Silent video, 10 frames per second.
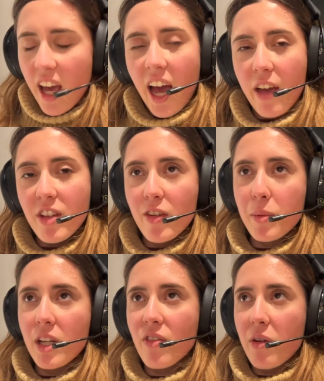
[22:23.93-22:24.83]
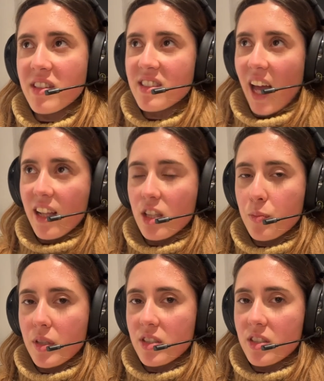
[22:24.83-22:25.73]
I've never been a very salad
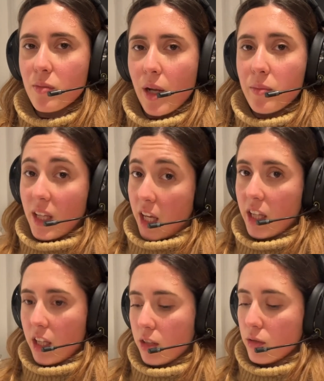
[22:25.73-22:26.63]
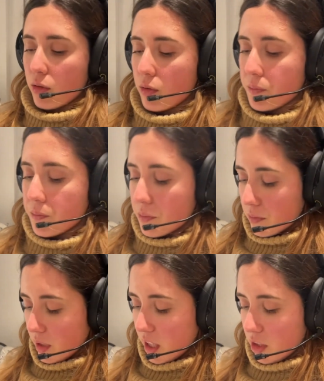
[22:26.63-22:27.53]
person, but I'm getting into
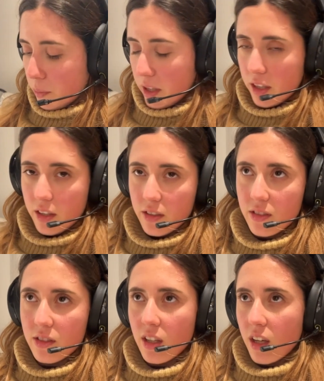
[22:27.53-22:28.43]
it because